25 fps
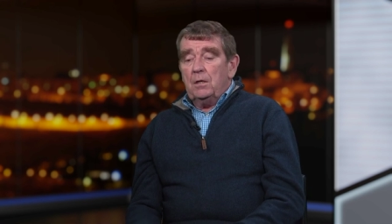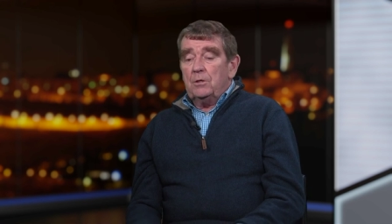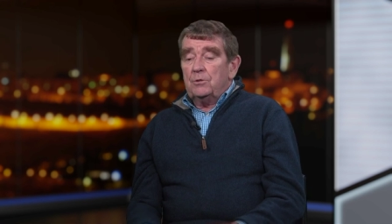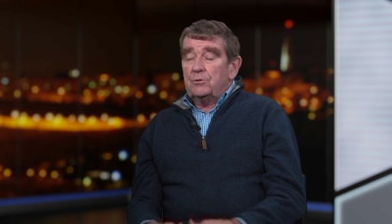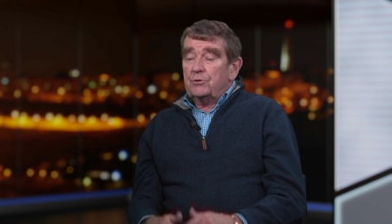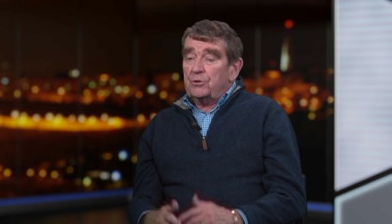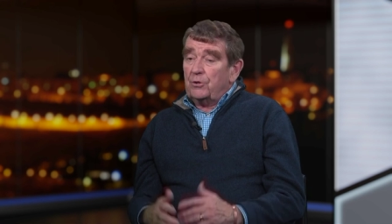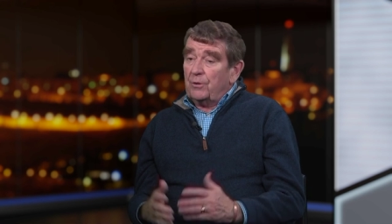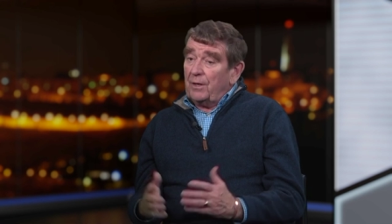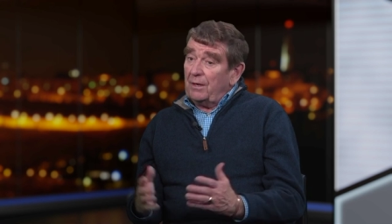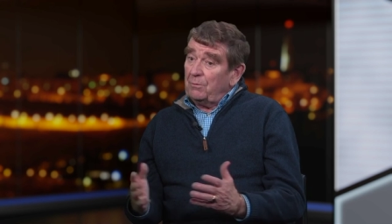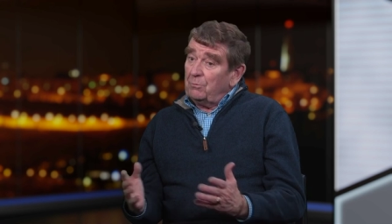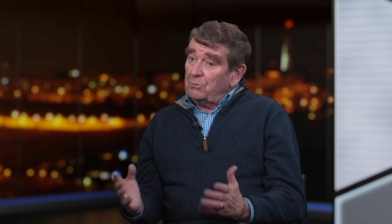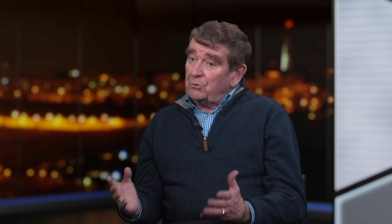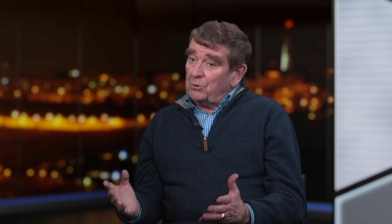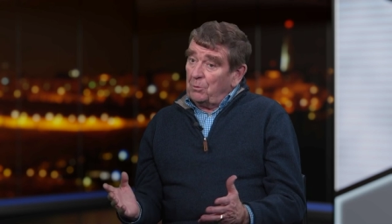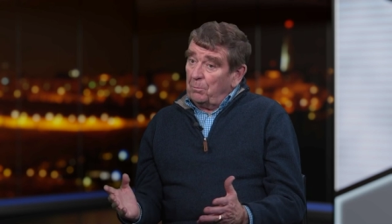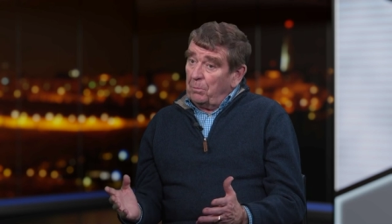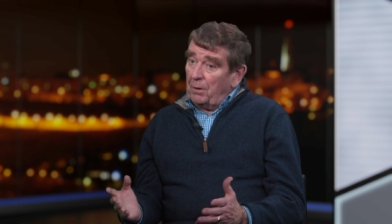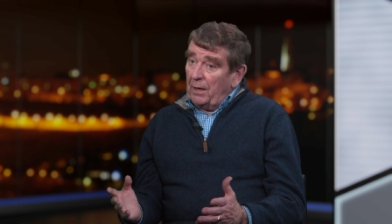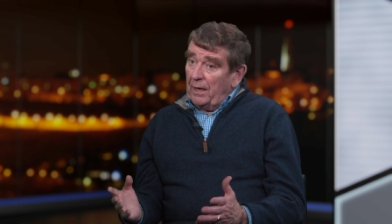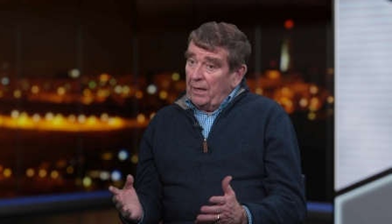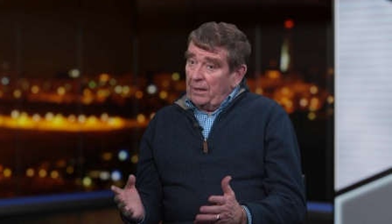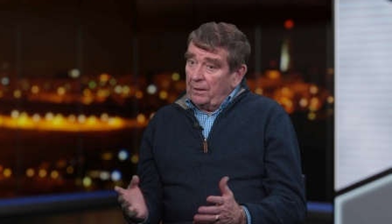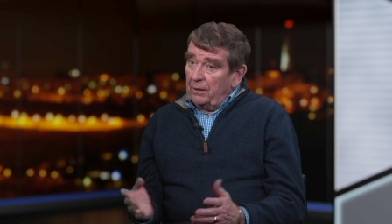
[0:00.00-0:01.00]
So that was the
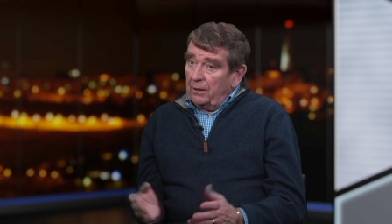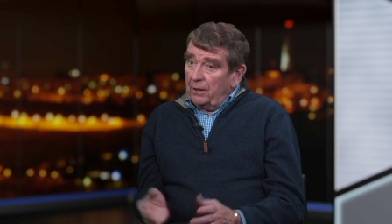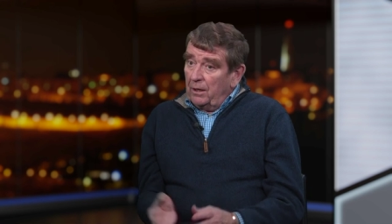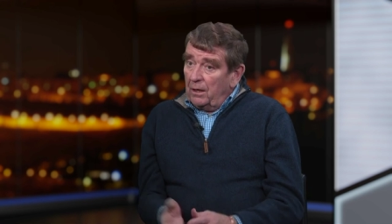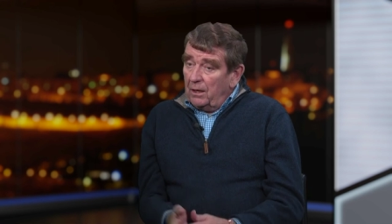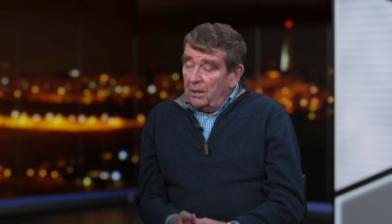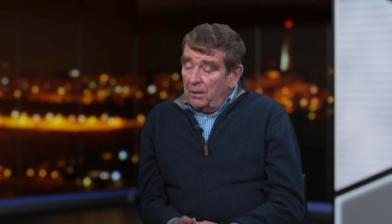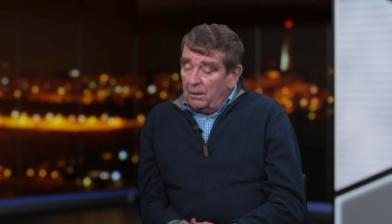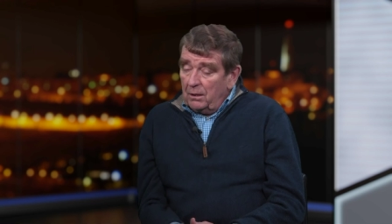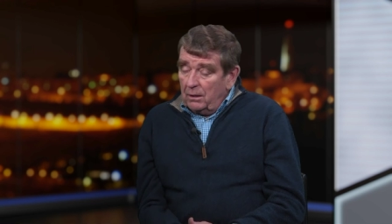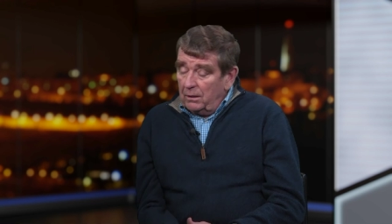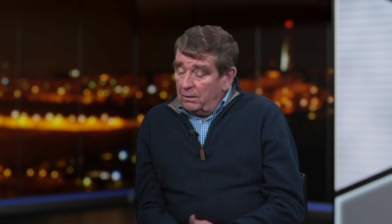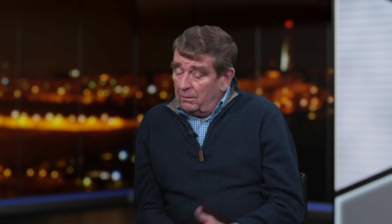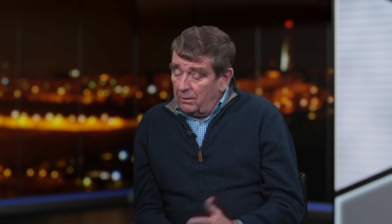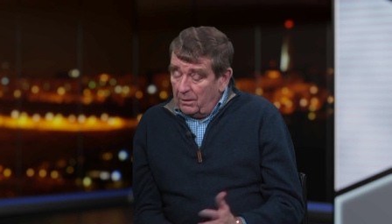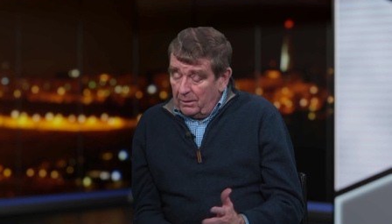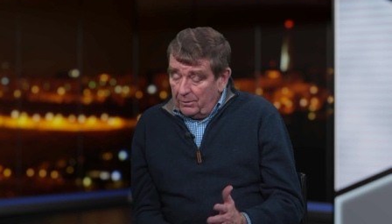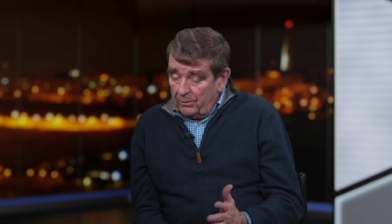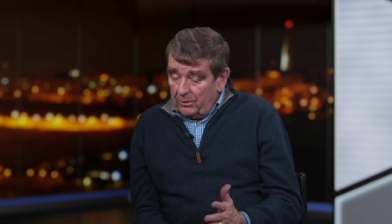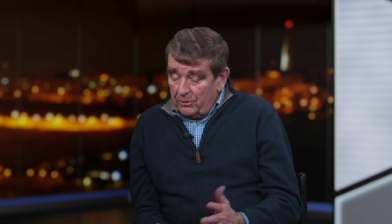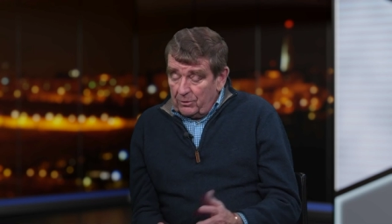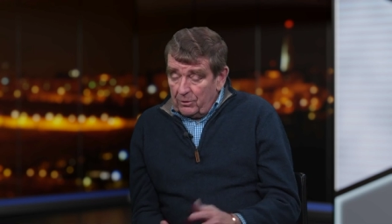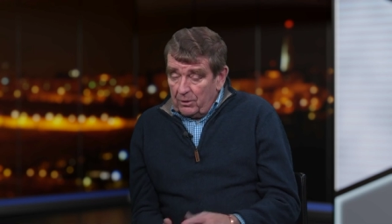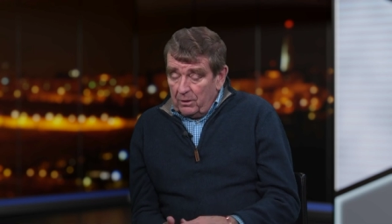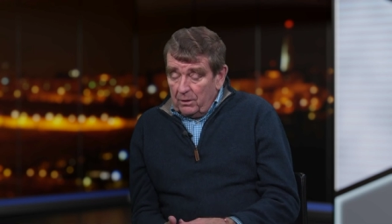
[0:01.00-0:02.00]
plan. And I, and uh,
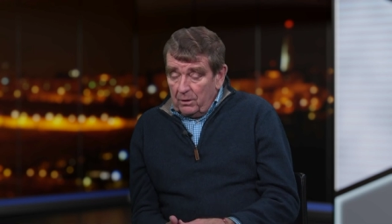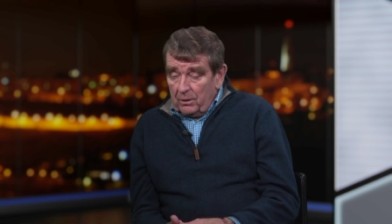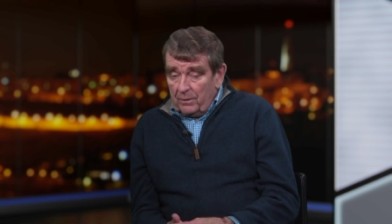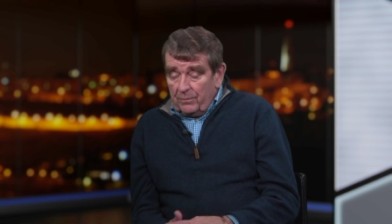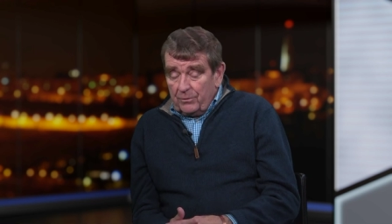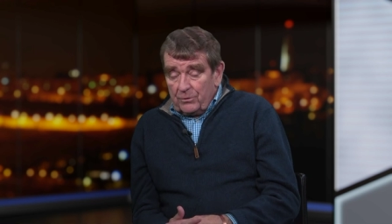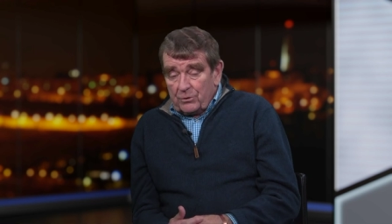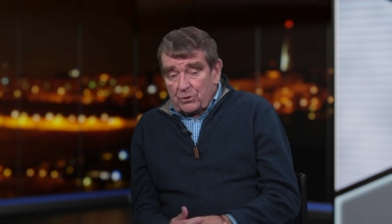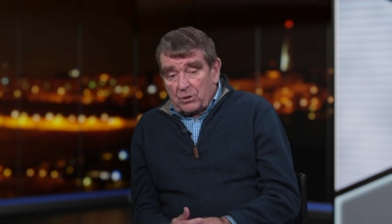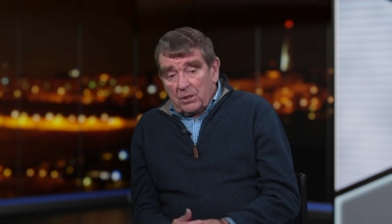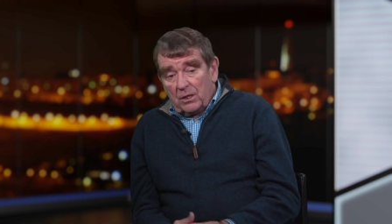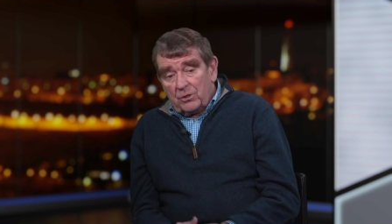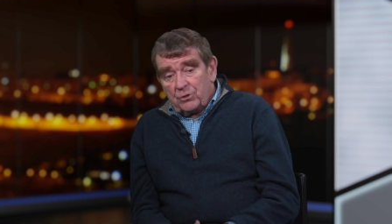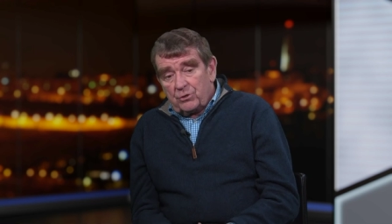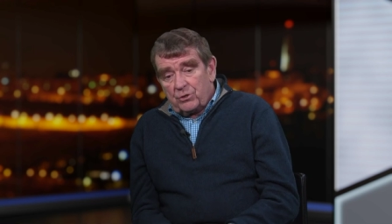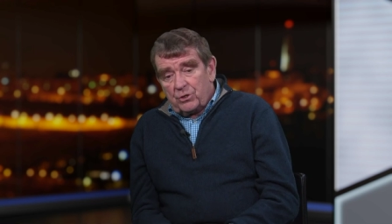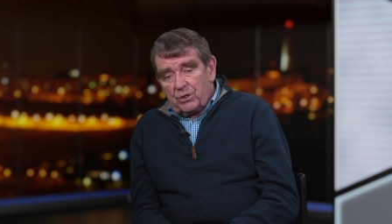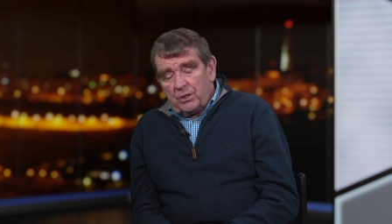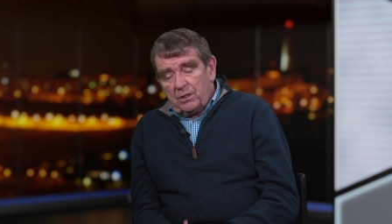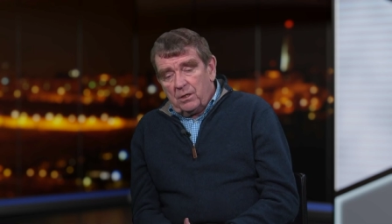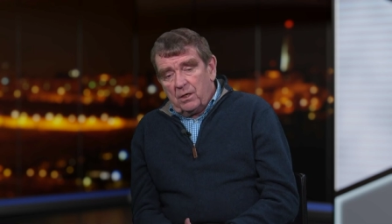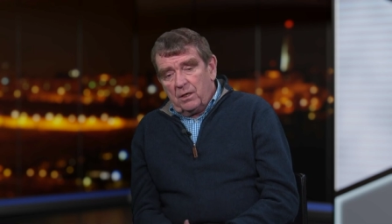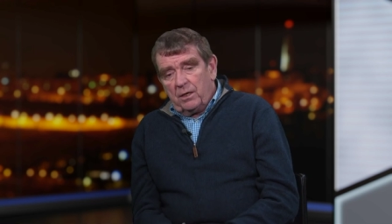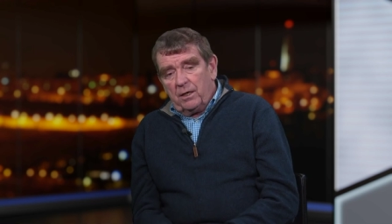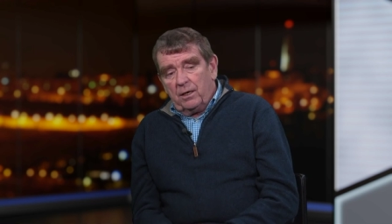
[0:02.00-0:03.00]
uh, at this lunch,
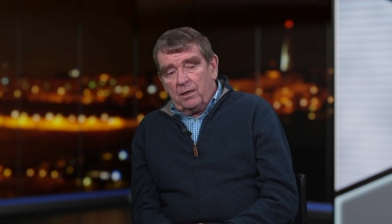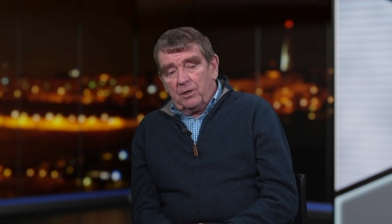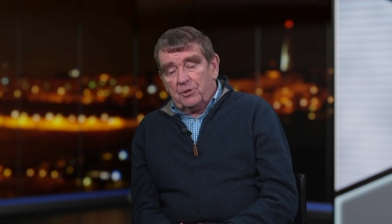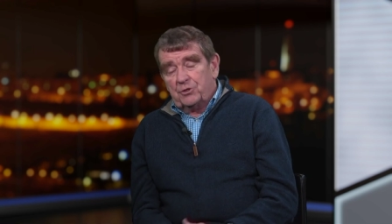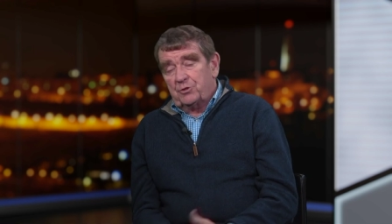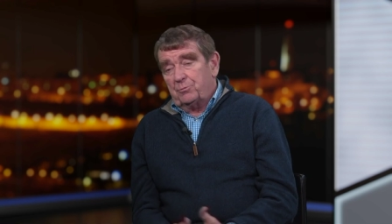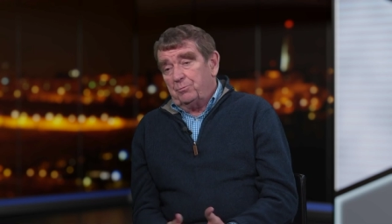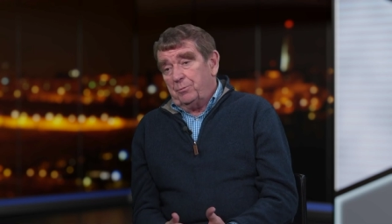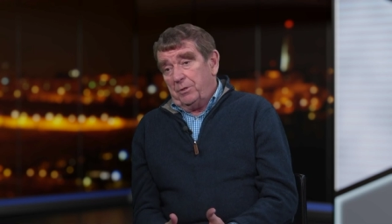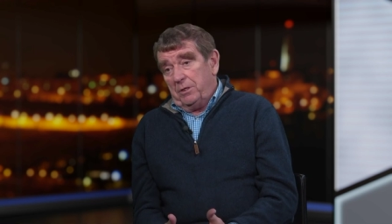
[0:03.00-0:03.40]
he, he asked